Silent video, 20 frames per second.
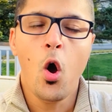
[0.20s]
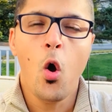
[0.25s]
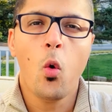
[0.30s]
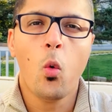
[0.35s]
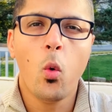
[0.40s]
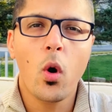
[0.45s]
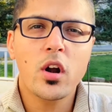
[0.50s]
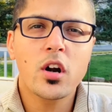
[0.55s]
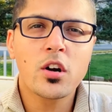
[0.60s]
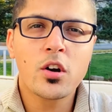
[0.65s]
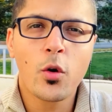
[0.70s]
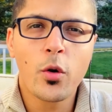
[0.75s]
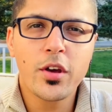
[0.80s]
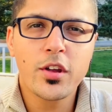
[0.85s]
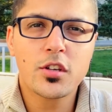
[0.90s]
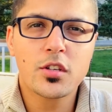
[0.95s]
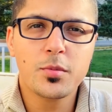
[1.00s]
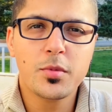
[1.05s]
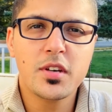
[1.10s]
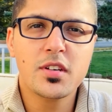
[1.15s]
What are
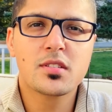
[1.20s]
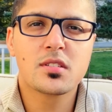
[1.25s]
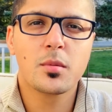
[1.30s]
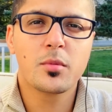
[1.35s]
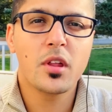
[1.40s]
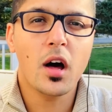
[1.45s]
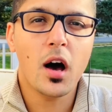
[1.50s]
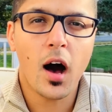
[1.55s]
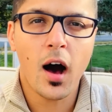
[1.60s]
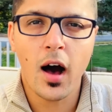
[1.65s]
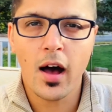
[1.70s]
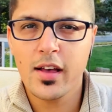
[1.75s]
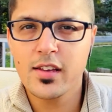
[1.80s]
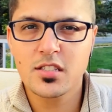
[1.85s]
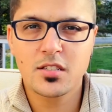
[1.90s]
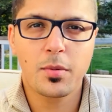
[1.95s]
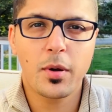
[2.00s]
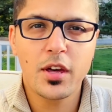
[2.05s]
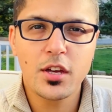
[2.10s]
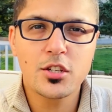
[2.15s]
going to be some of the
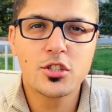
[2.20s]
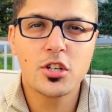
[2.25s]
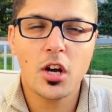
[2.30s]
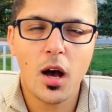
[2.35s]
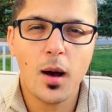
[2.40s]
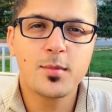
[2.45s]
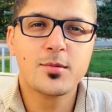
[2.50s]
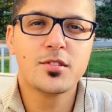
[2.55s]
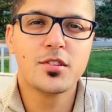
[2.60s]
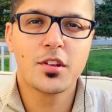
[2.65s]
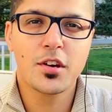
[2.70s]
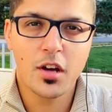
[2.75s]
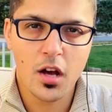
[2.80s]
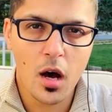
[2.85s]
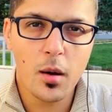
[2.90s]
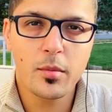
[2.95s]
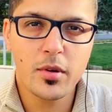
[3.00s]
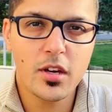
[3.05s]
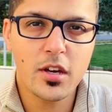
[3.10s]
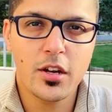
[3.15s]
highest paying jobs in the
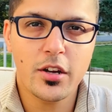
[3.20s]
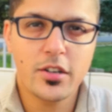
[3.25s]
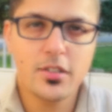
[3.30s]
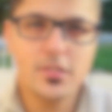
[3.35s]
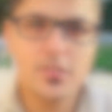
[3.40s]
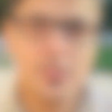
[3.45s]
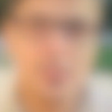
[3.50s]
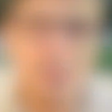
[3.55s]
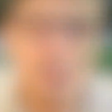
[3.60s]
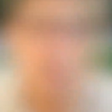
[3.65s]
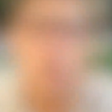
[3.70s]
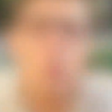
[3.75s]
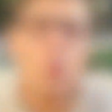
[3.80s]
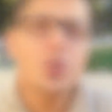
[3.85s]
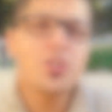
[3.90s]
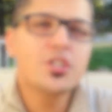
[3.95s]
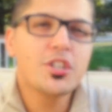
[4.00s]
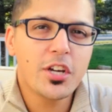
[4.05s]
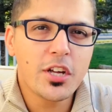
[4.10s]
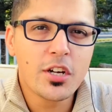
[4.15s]
coming years?
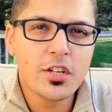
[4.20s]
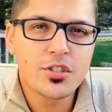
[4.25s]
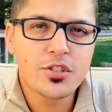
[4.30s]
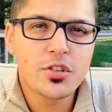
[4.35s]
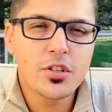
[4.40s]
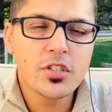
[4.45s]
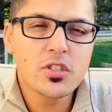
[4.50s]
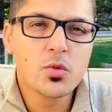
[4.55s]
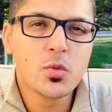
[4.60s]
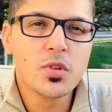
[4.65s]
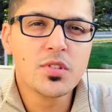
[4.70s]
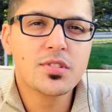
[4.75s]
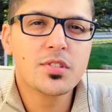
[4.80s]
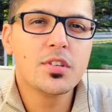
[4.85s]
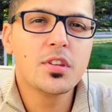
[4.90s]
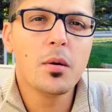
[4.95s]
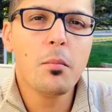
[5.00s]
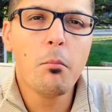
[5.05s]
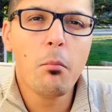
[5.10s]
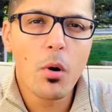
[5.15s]
Which industries will see
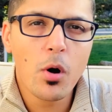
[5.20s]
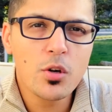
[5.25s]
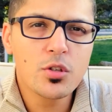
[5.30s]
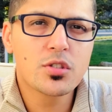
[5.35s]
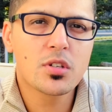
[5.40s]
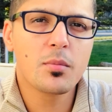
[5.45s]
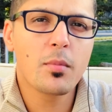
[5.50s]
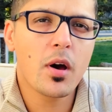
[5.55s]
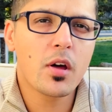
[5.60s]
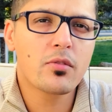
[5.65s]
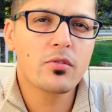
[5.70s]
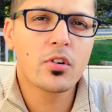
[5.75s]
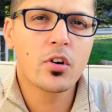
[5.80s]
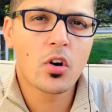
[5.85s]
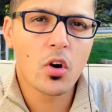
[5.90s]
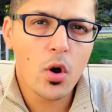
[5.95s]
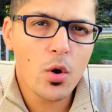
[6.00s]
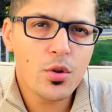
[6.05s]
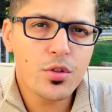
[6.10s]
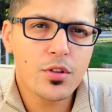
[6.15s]
the most amount of
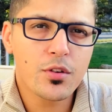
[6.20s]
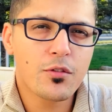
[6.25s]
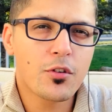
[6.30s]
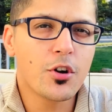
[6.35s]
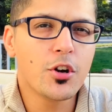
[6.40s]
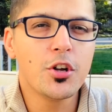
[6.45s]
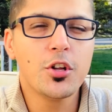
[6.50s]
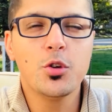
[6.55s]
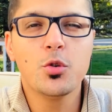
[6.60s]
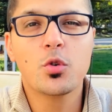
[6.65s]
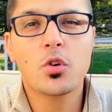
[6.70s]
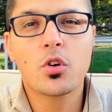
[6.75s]
growth for new